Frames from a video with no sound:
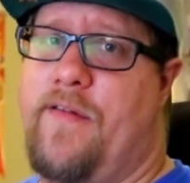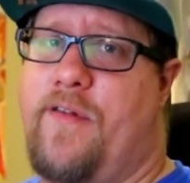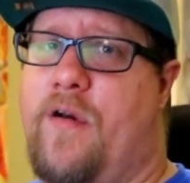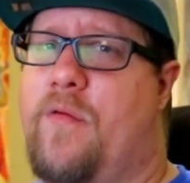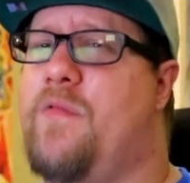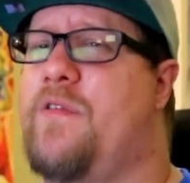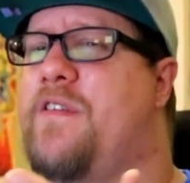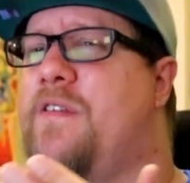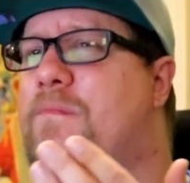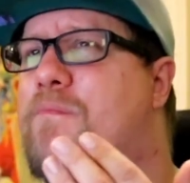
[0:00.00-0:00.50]
There
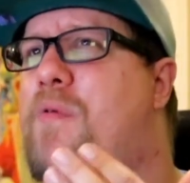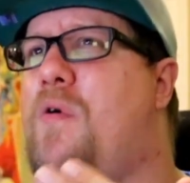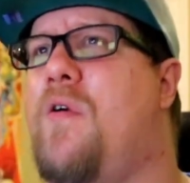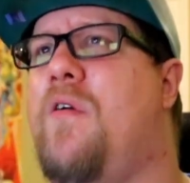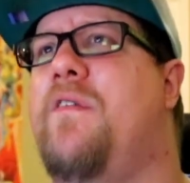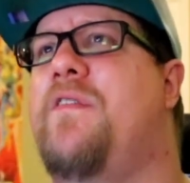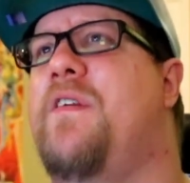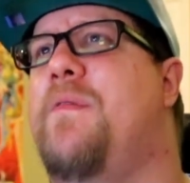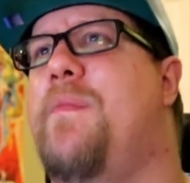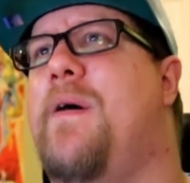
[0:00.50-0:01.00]
was some
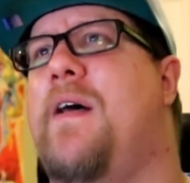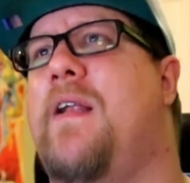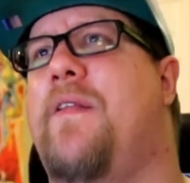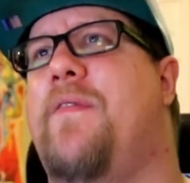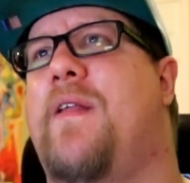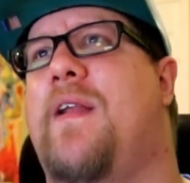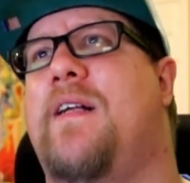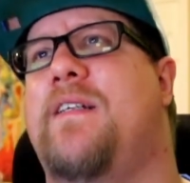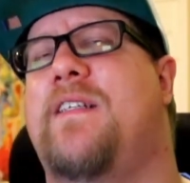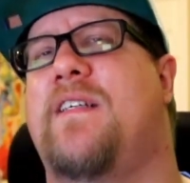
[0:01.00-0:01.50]
parts about it
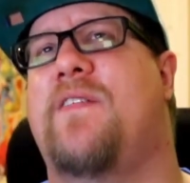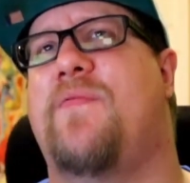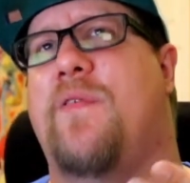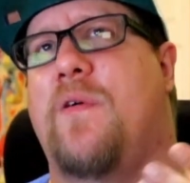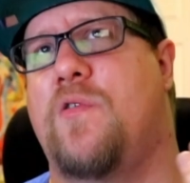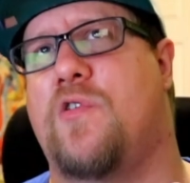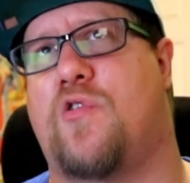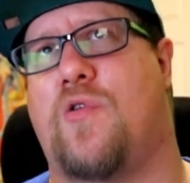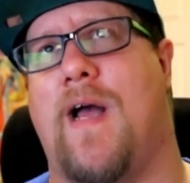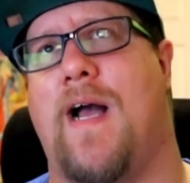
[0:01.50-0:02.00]
that I just
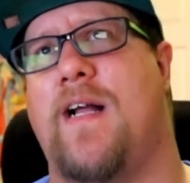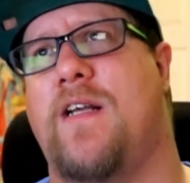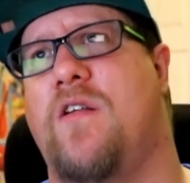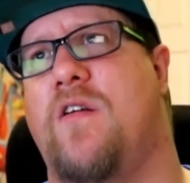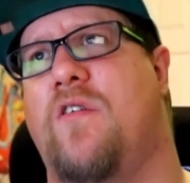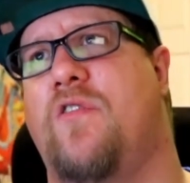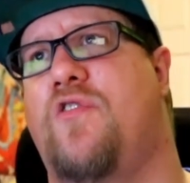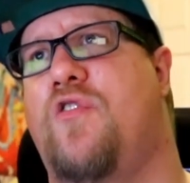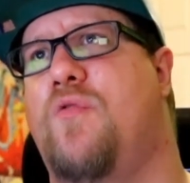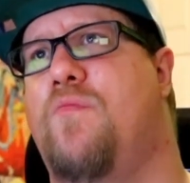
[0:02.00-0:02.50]
felt dragged
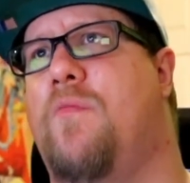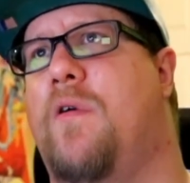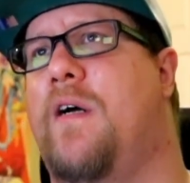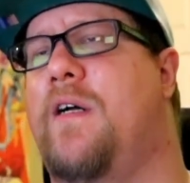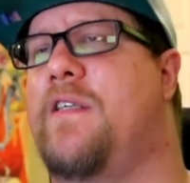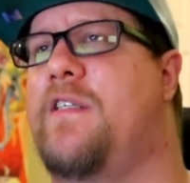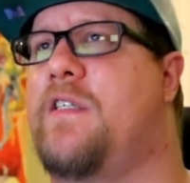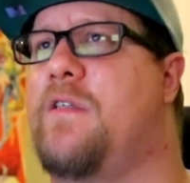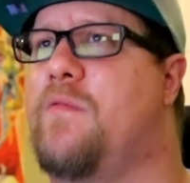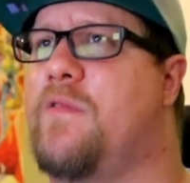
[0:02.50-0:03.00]
on too much.